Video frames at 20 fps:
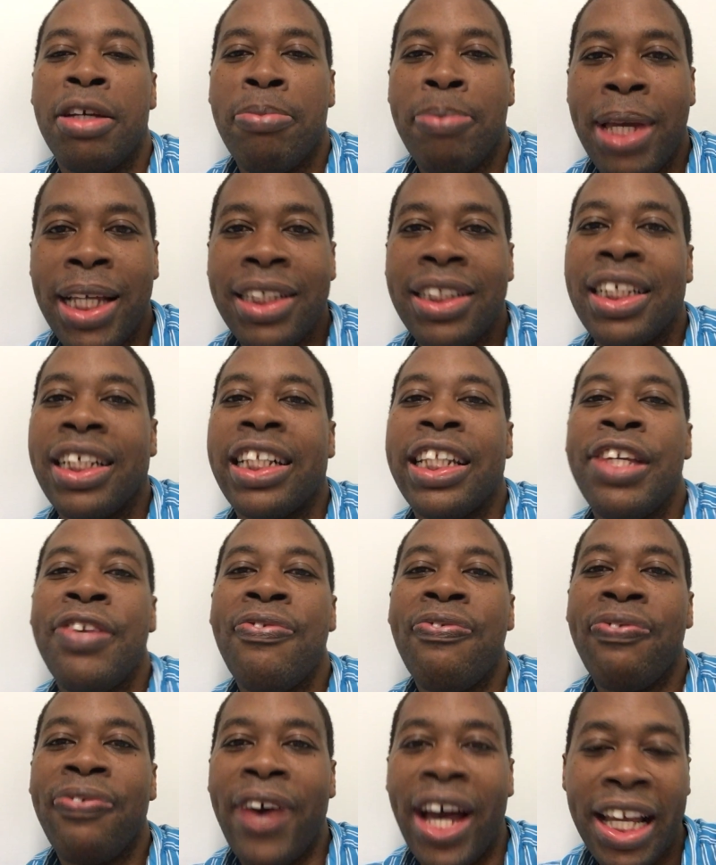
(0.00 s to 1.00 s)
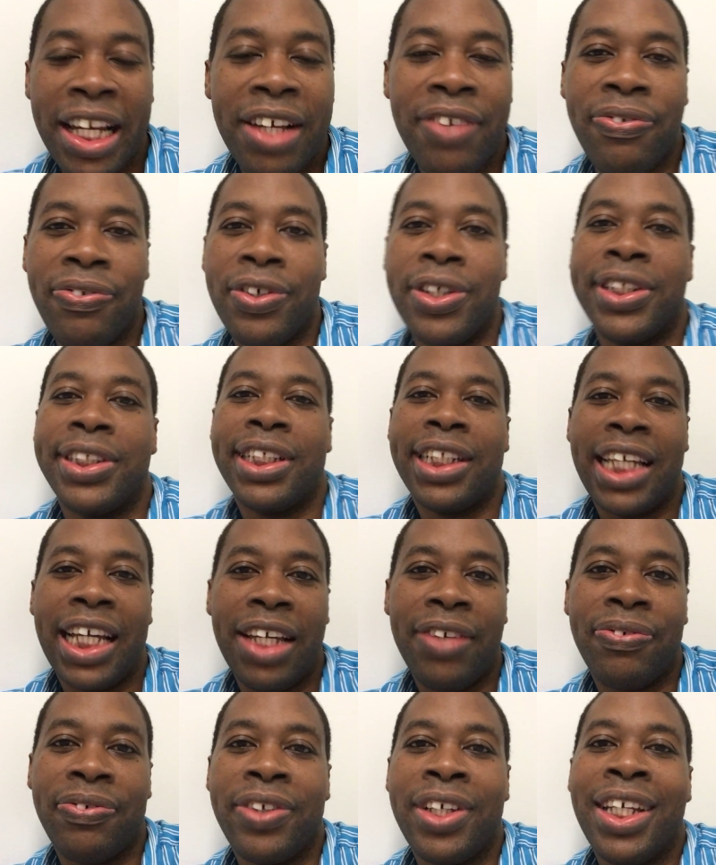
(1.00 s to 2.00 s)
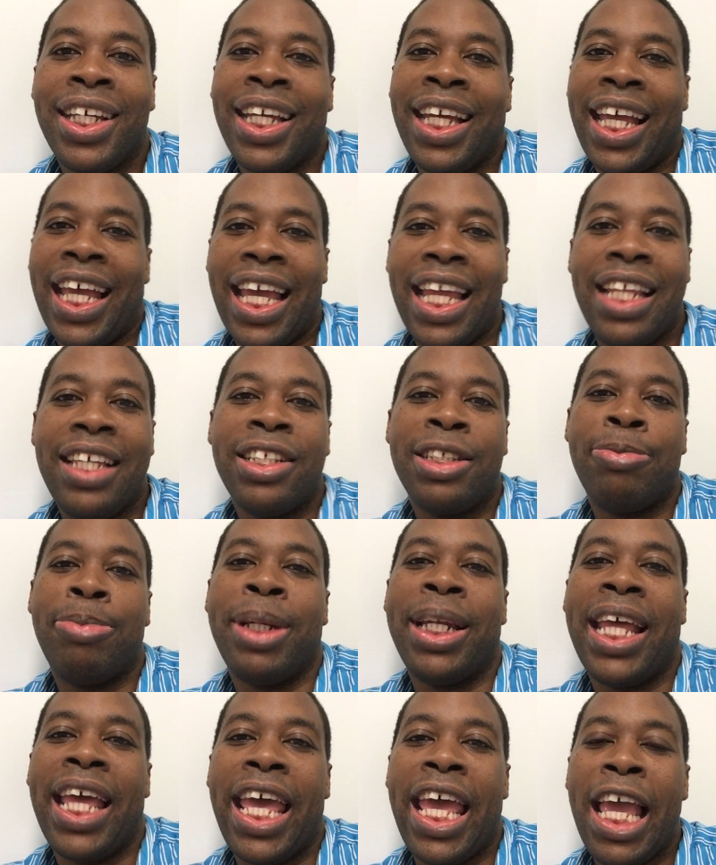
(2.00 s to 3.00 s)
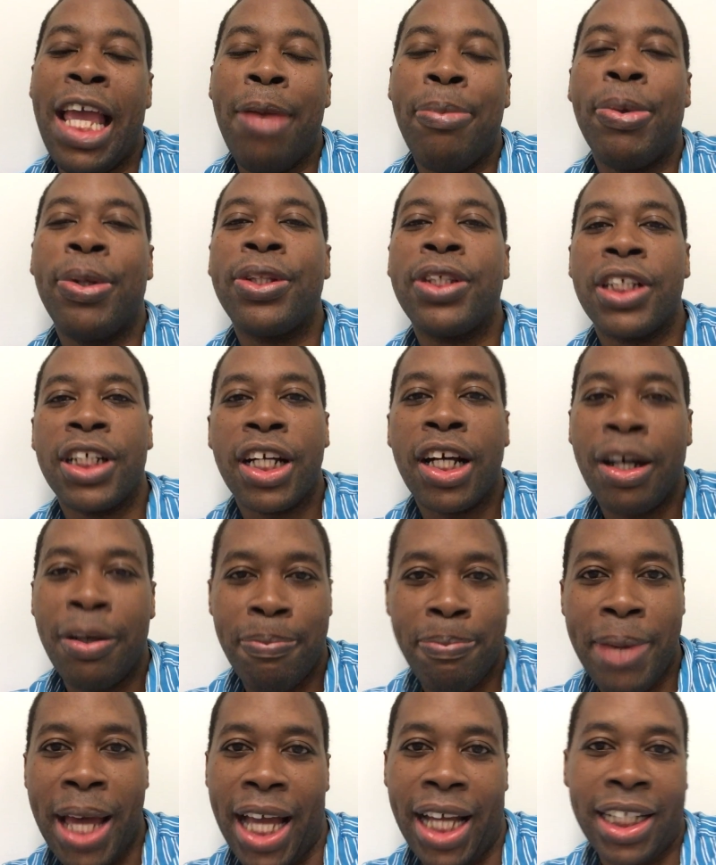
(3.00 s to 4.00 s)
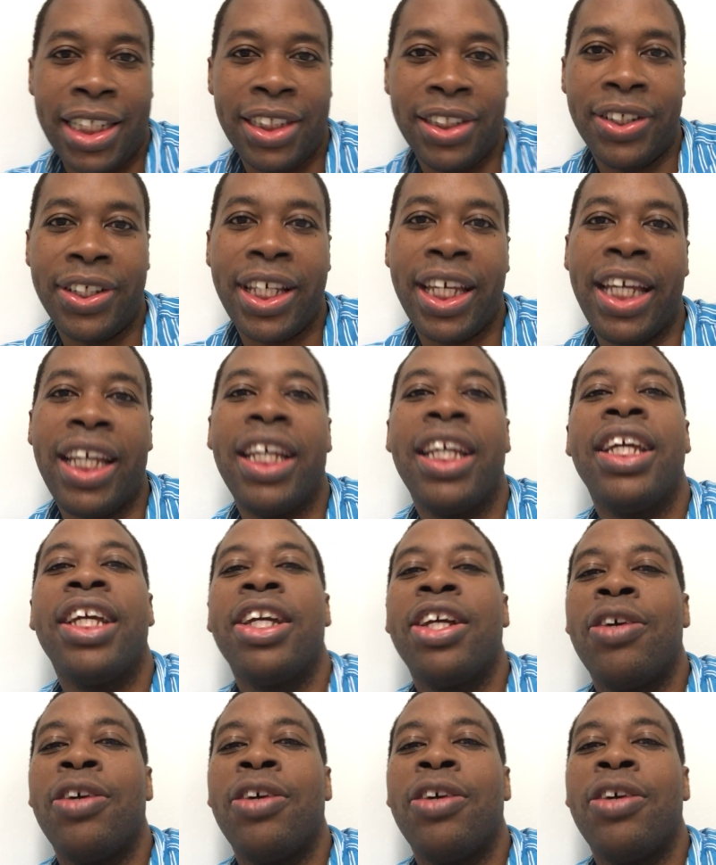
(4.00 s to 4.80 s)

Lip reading: Basically fighting for his life, and he's been able to come back, okay?